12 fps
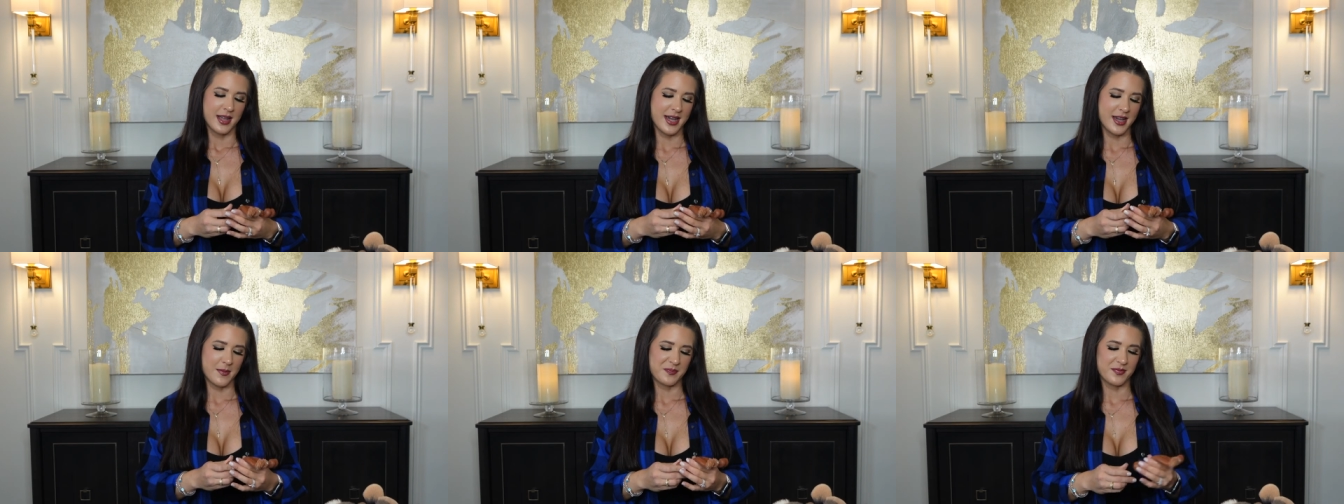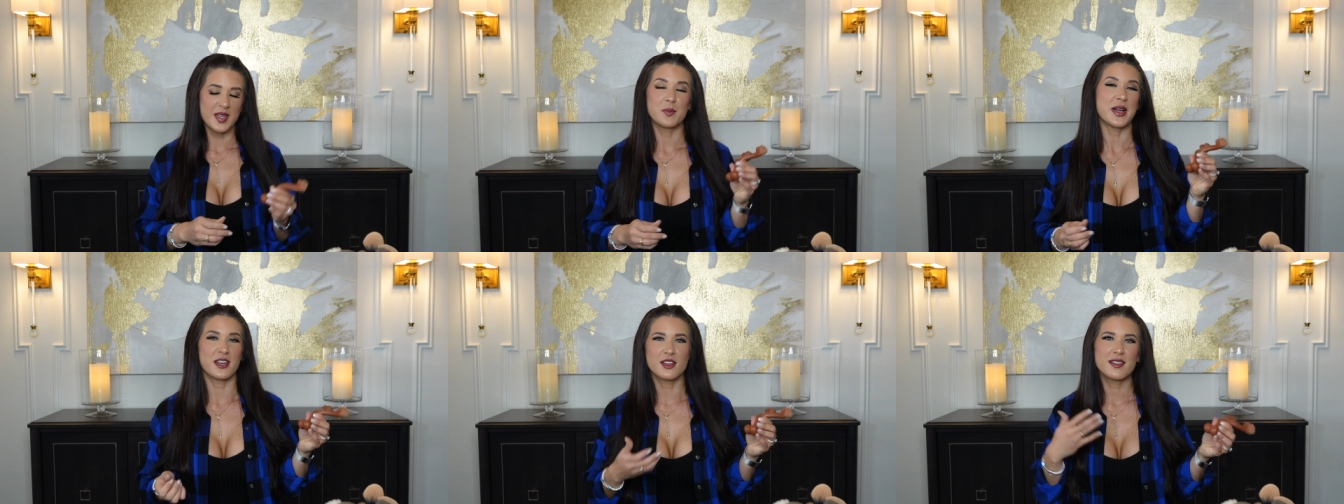Um,
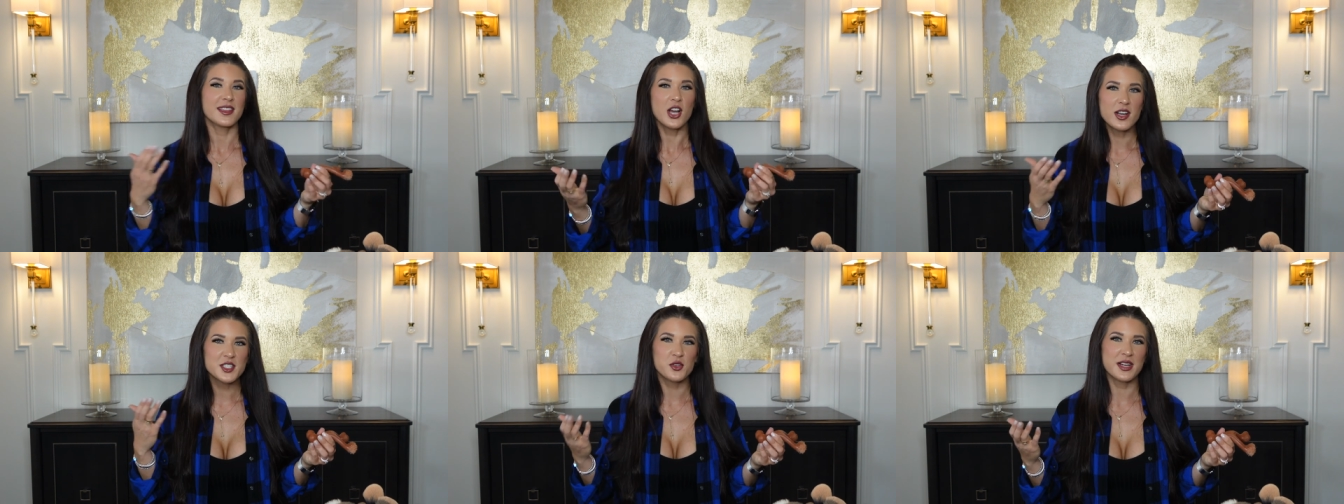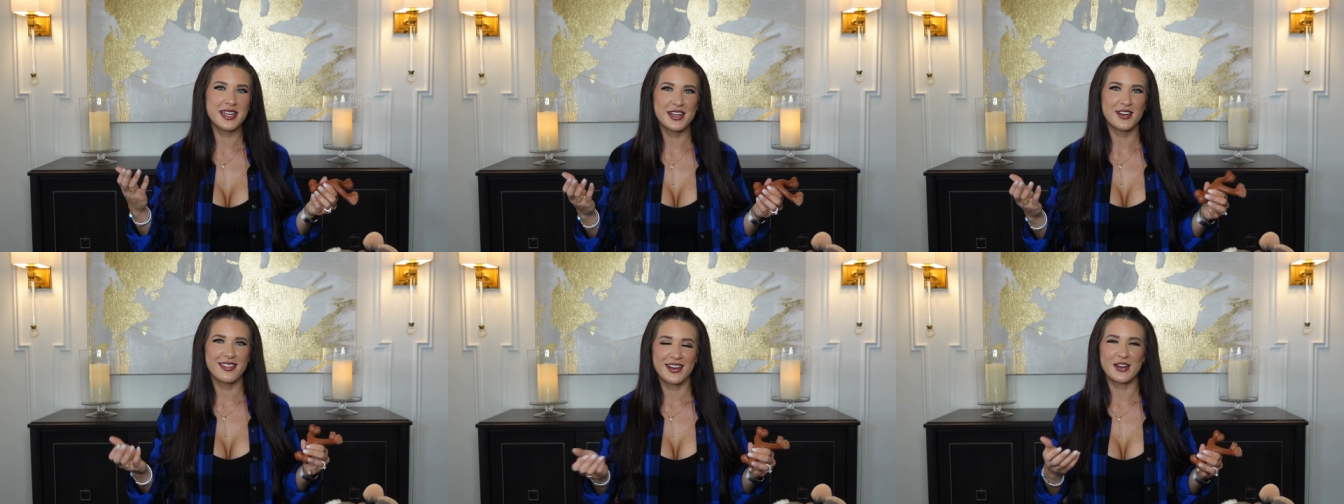but the odd treat
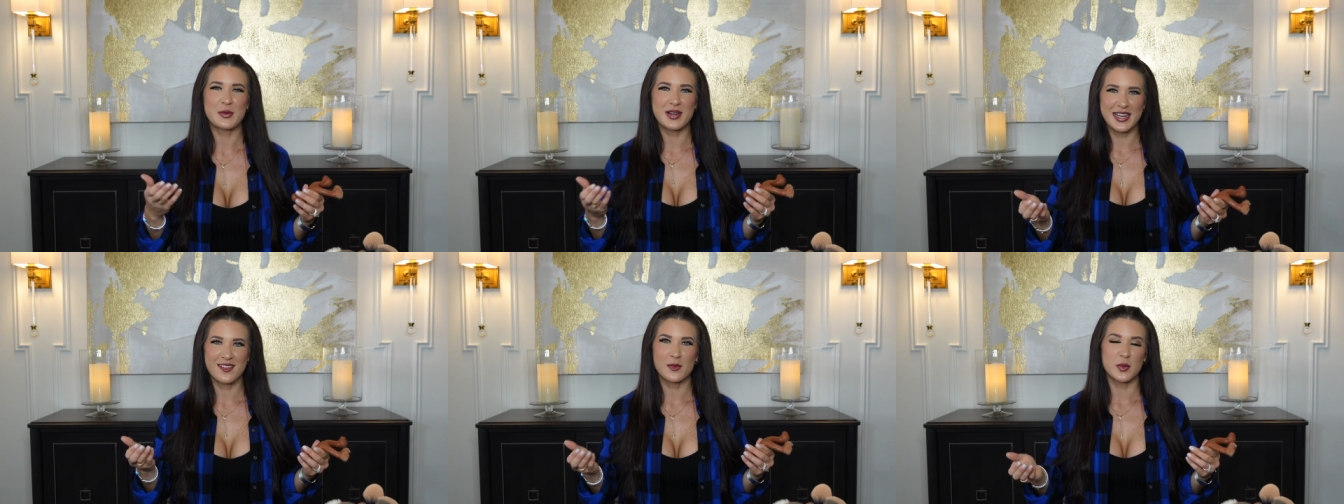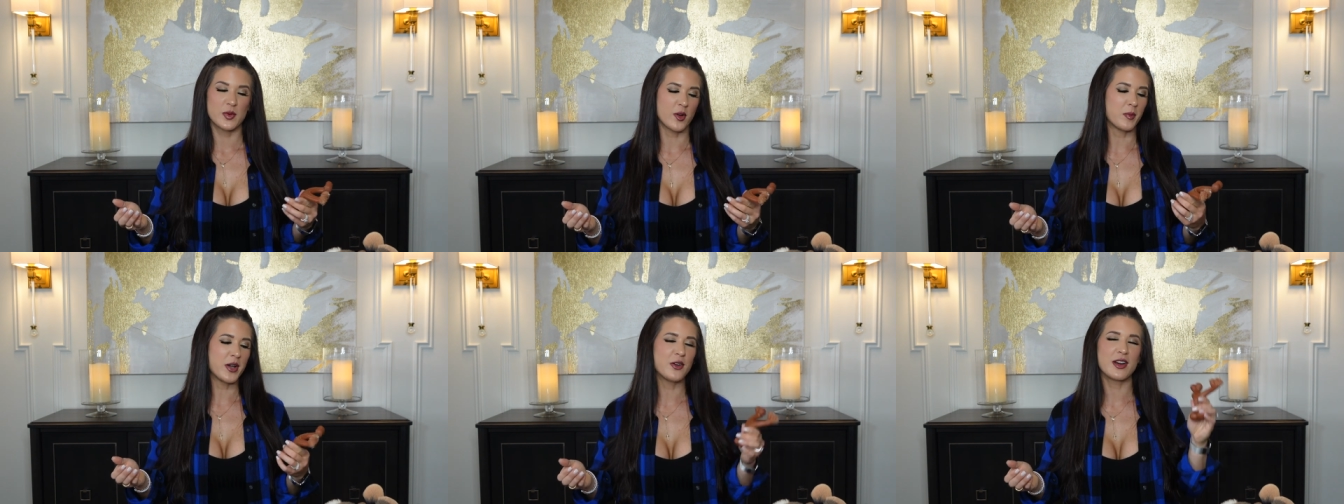here and there, you want to give them a real
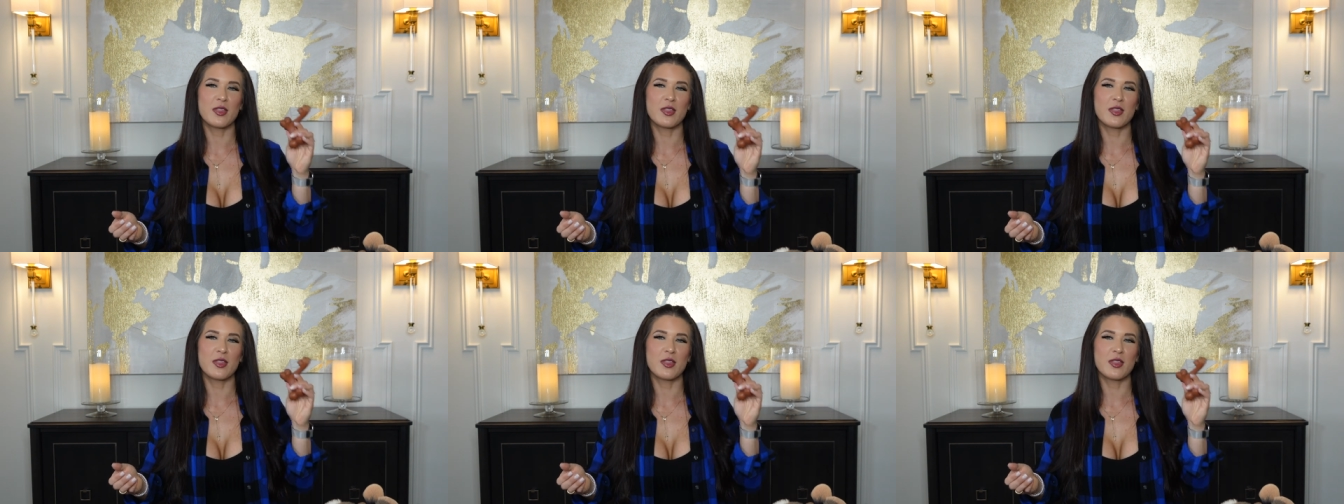bone.